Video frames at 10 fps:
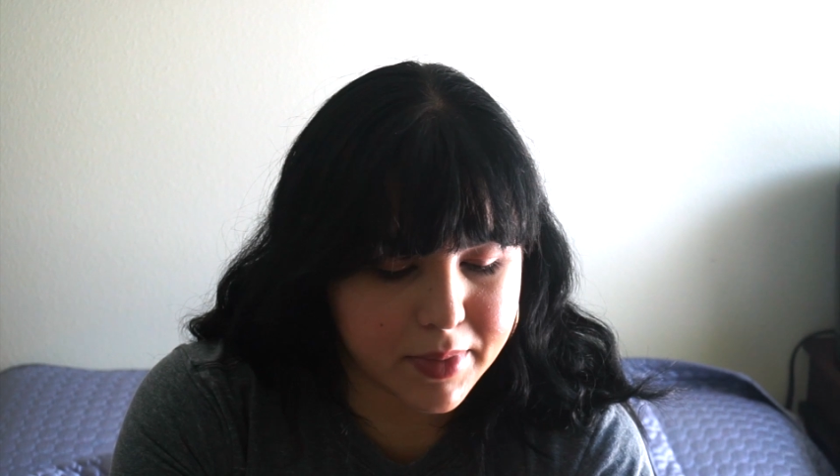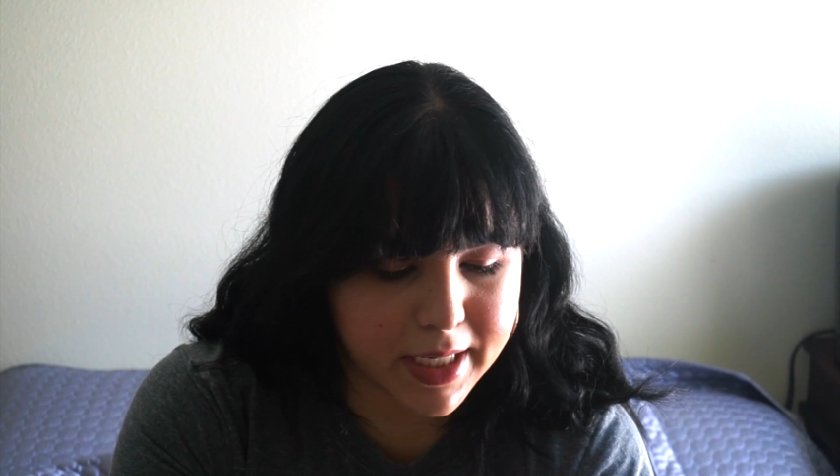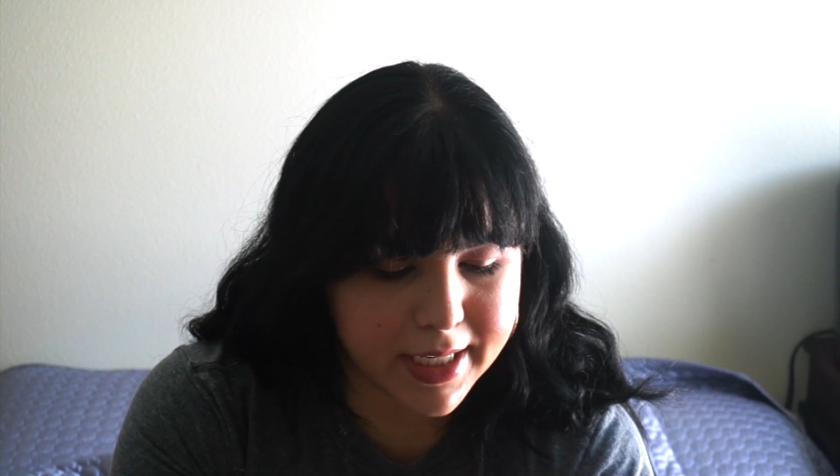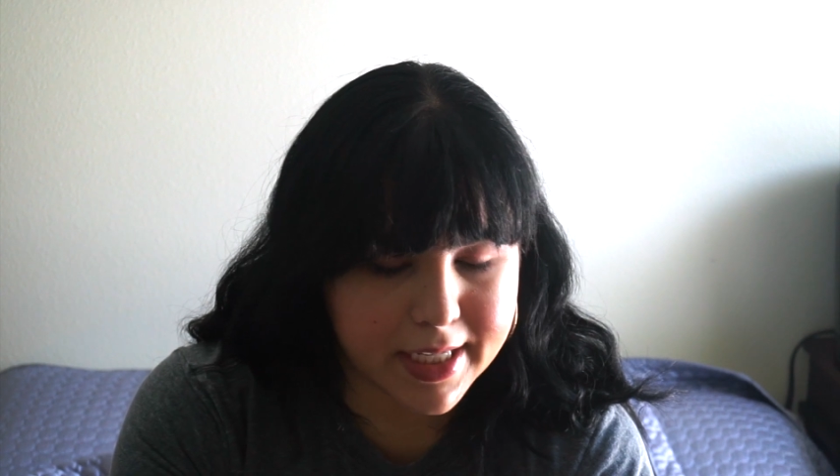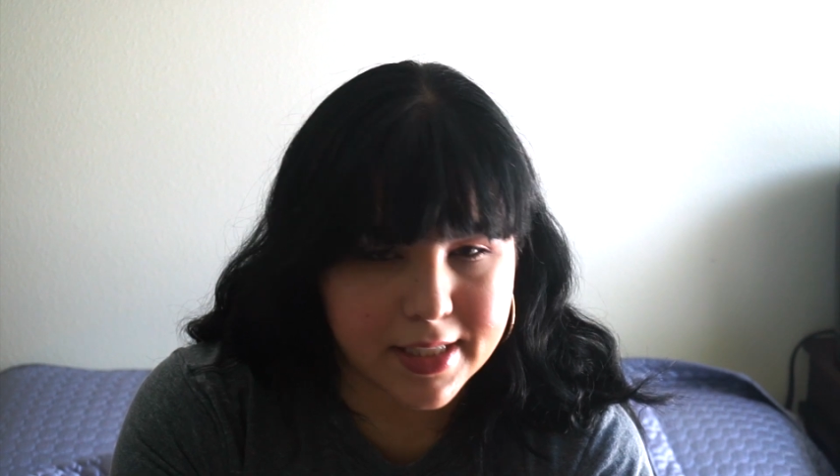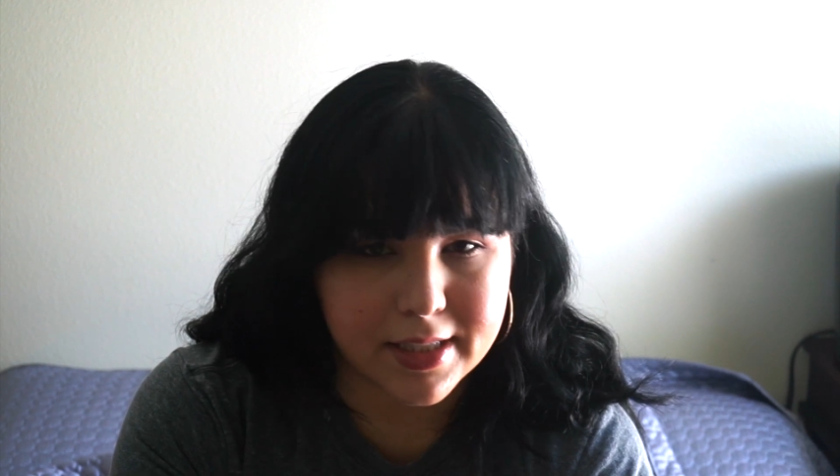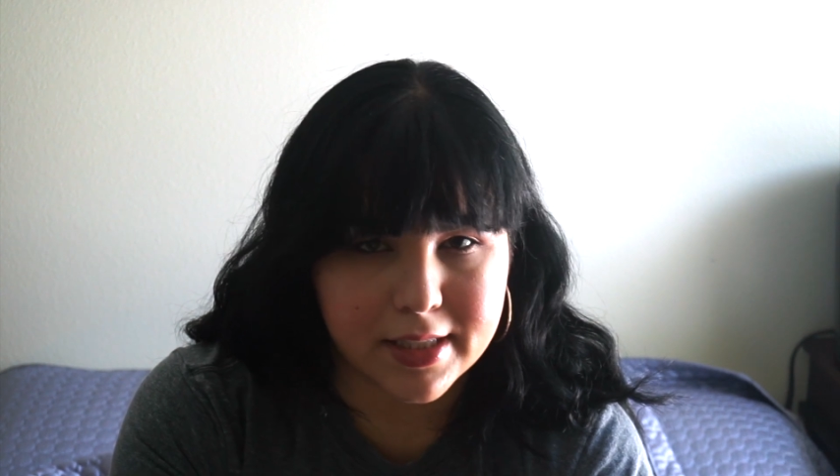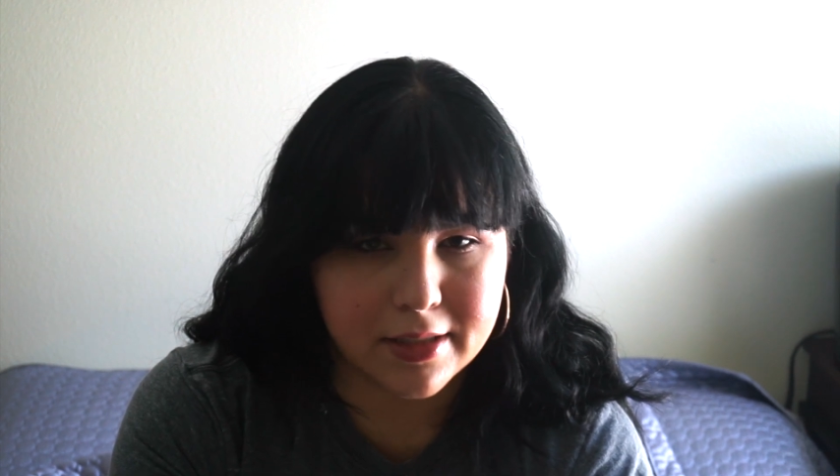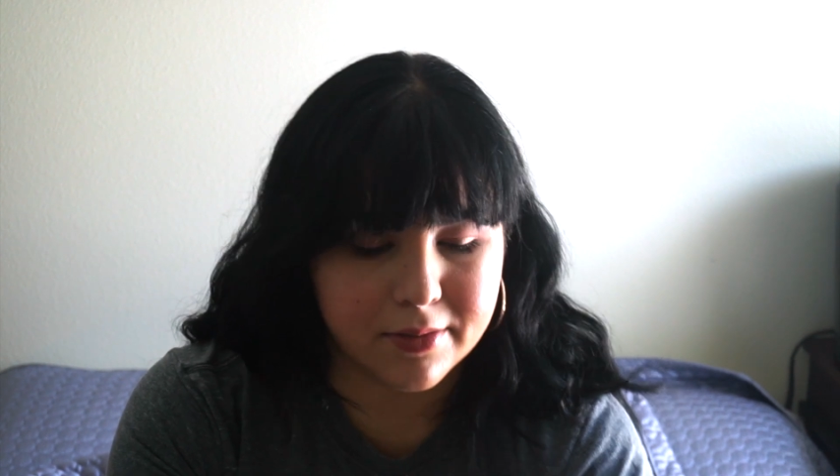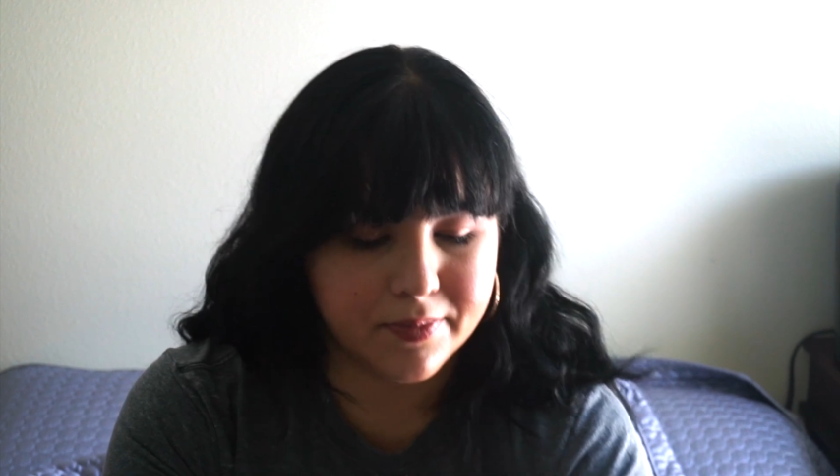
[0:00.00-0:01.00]
but I
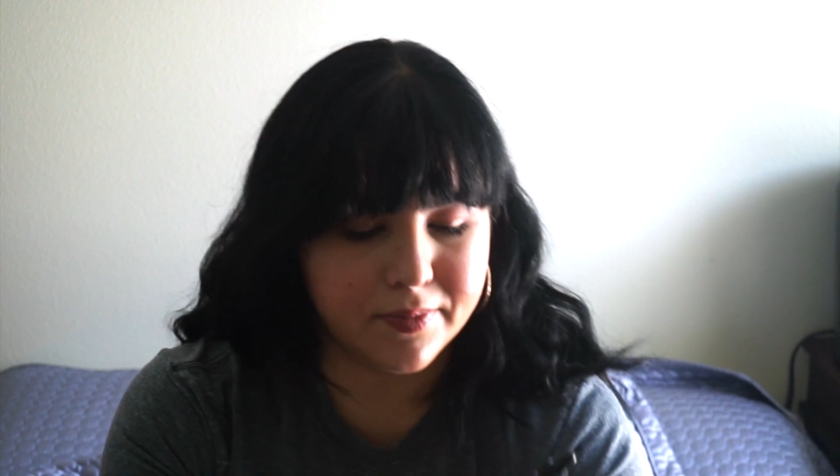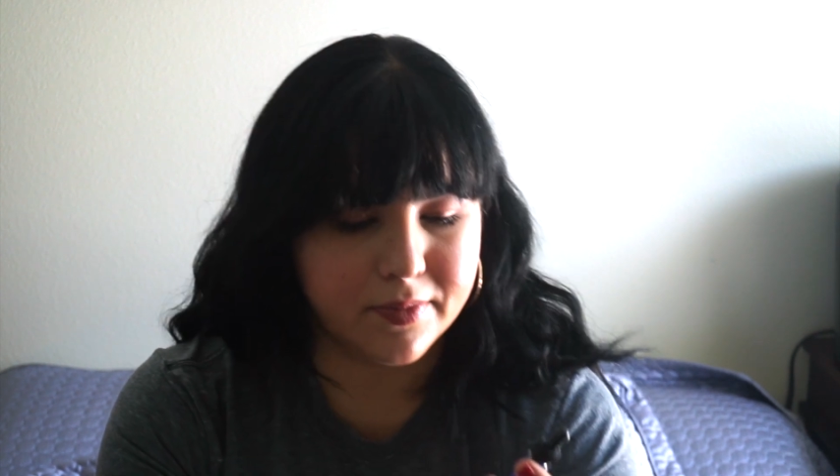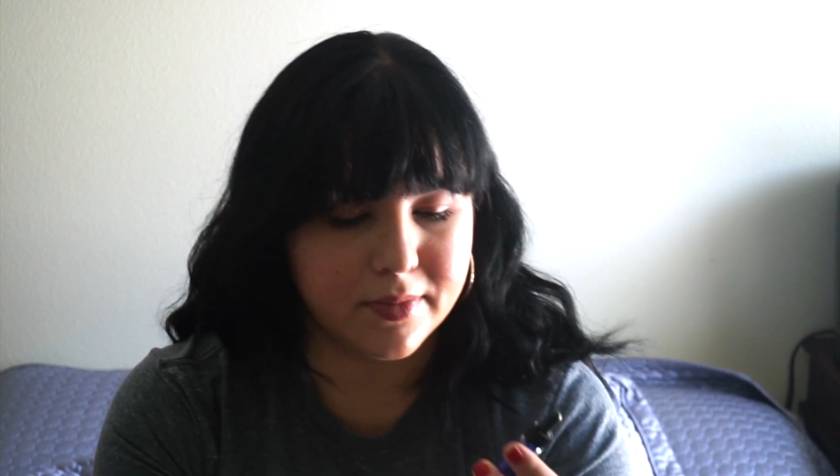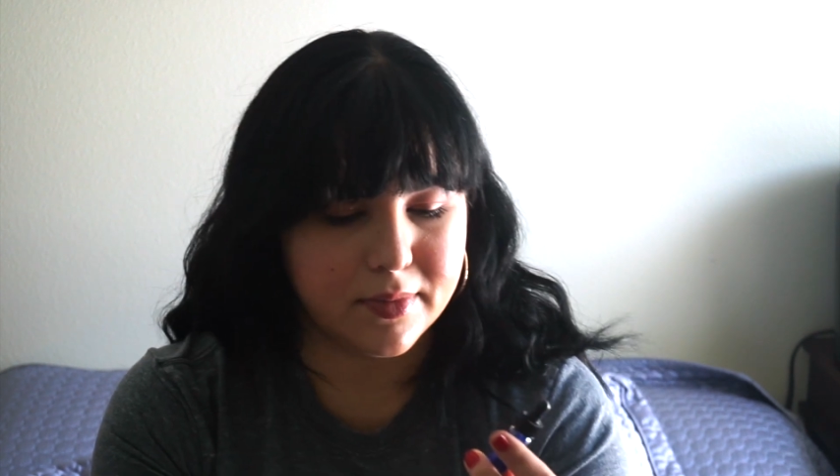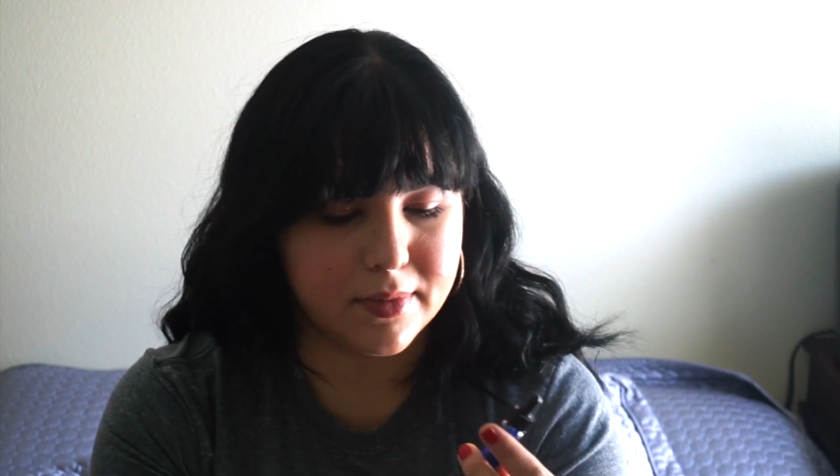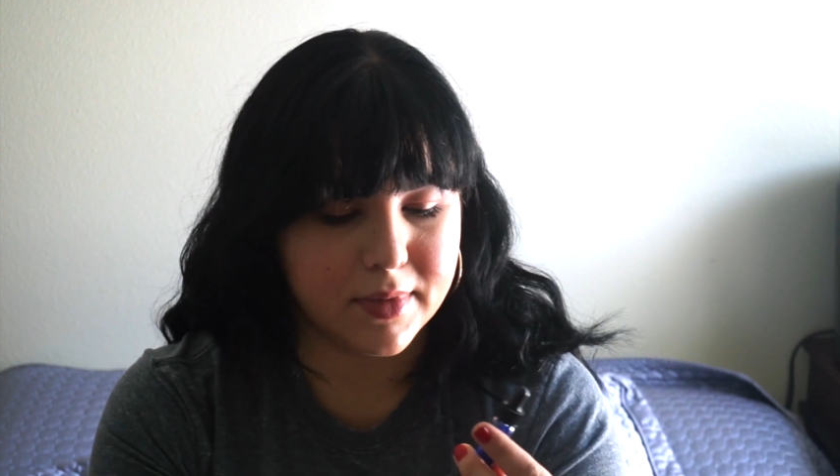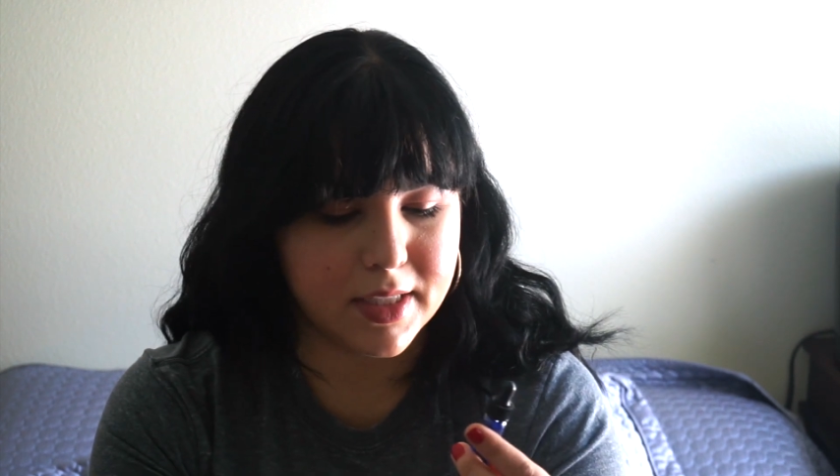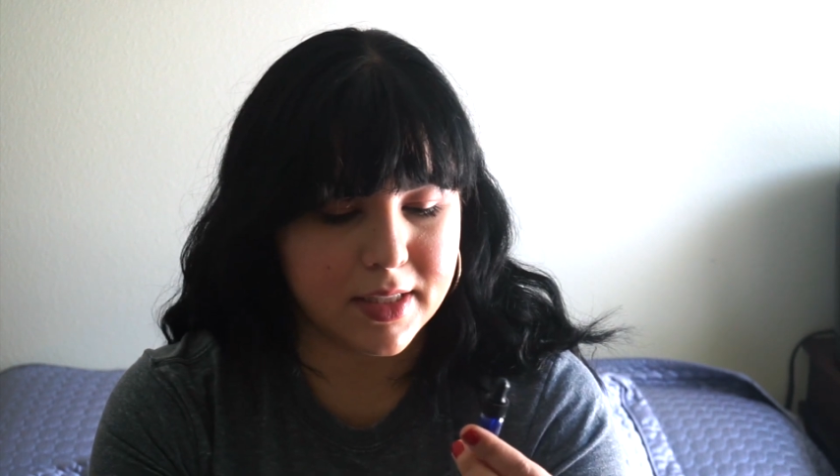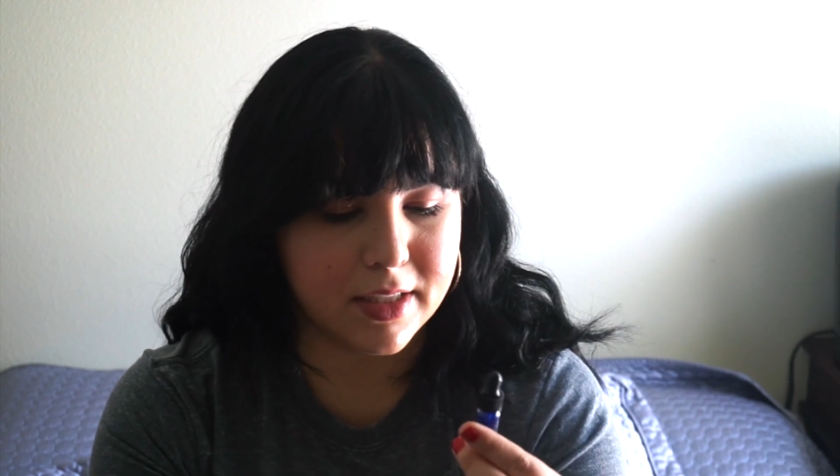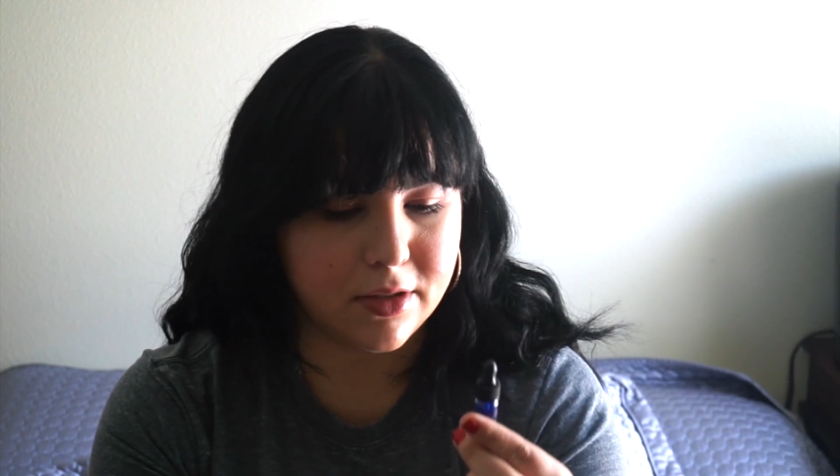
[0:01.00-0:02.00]
guess
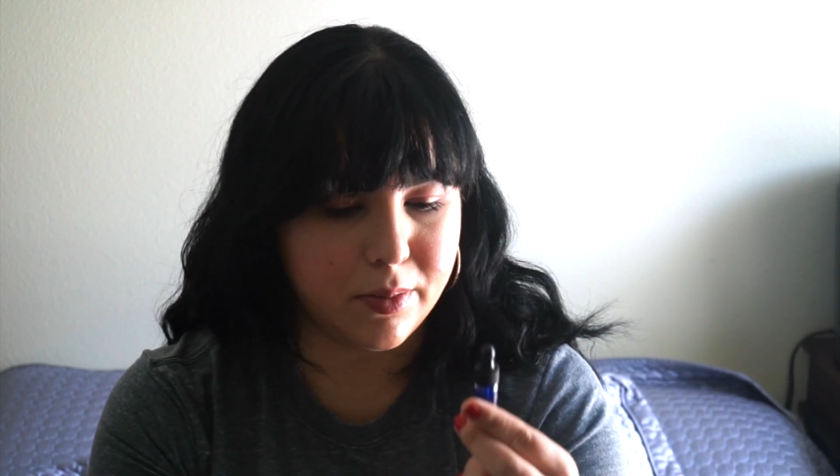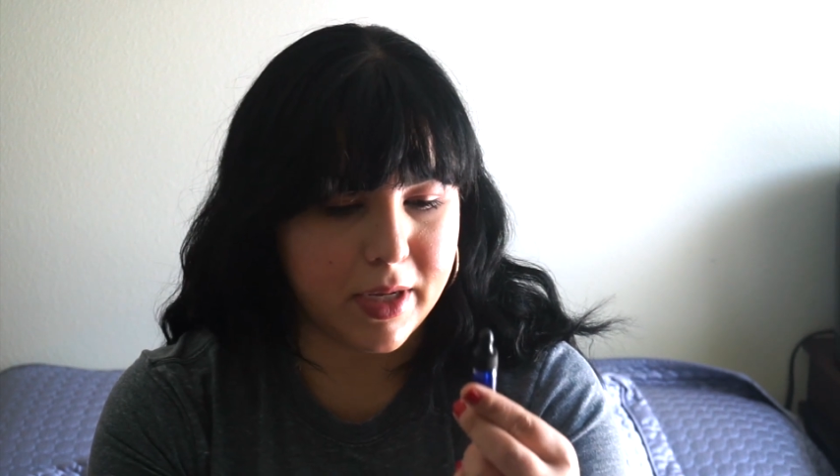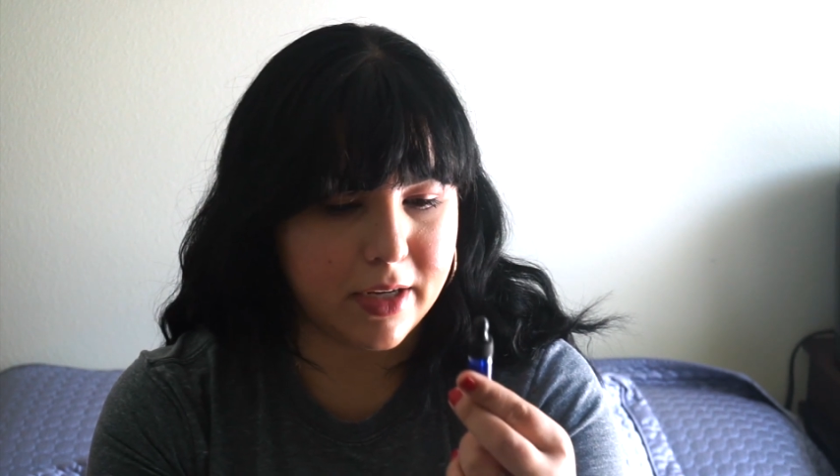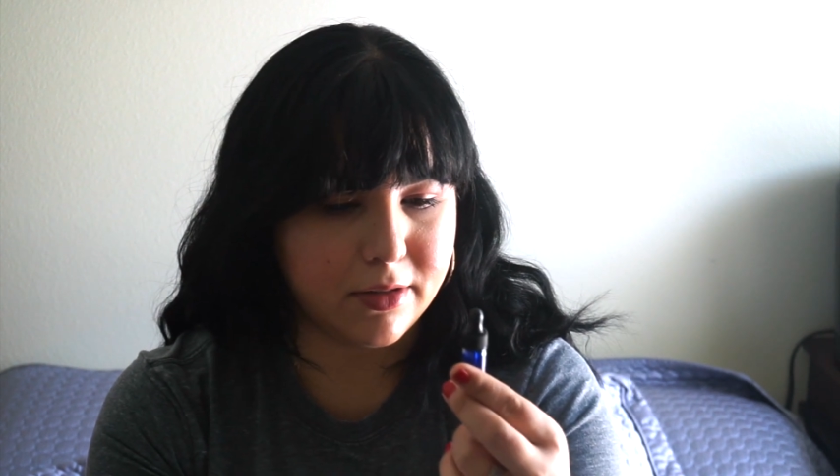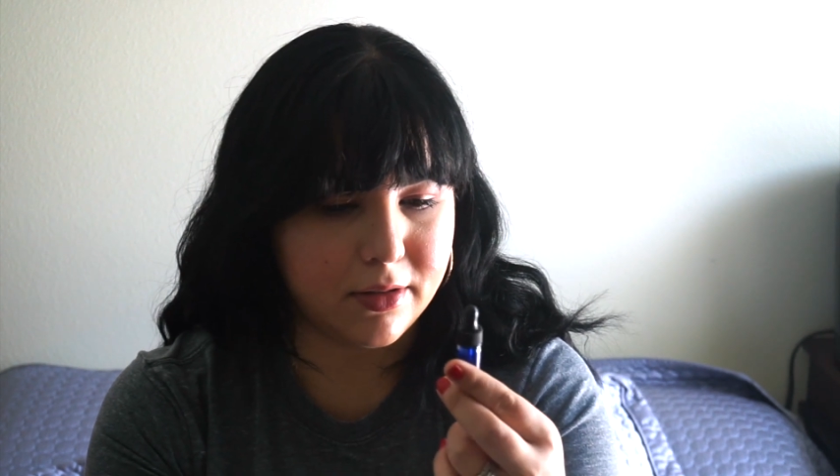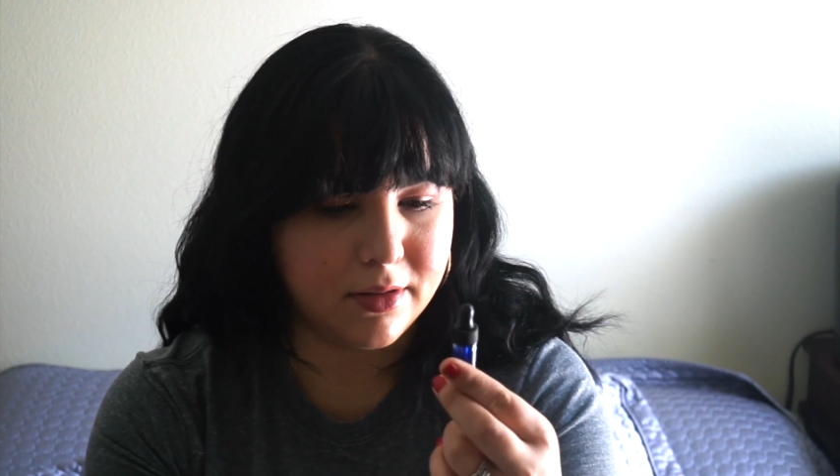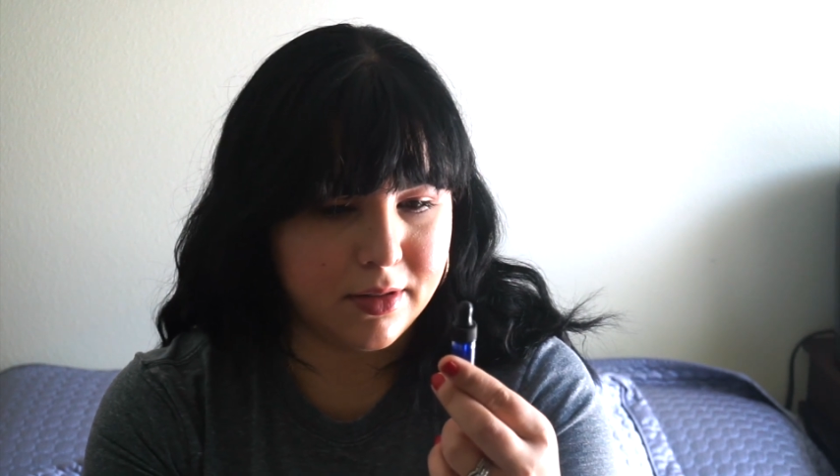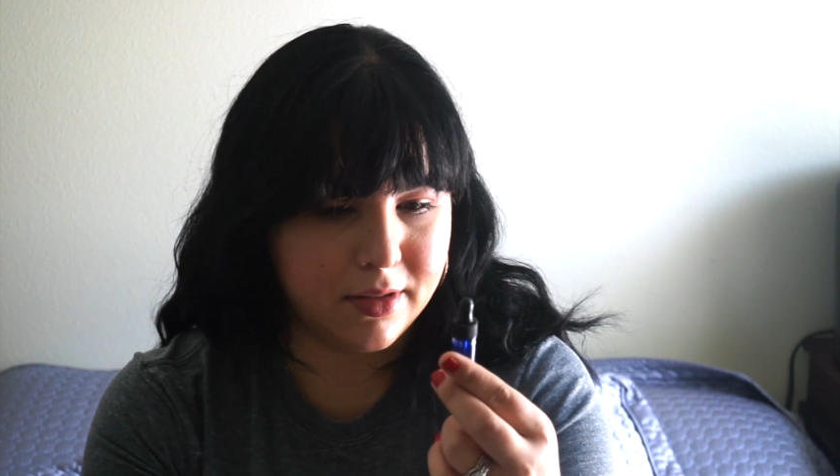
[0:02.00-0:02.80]
this little bottle,